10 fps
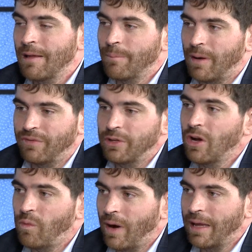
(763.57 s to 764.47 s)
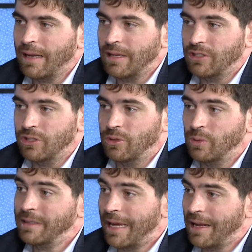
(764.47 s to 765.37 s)
but if you go right into
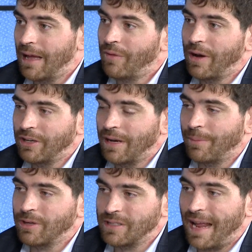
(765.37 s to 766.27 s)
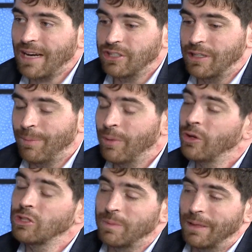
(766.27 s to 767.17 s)
data and right into numbers, actually you can
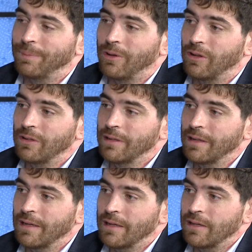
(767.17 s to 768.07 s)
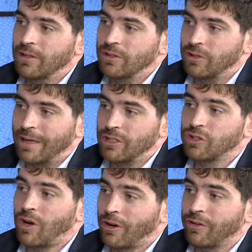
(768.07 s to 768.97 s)
push people to get
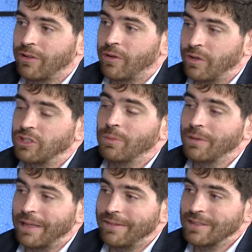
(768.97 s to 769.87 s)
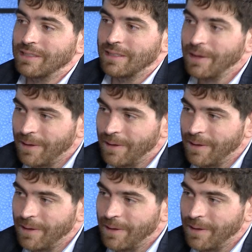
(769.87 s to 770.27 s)
stronger in their original beliefs.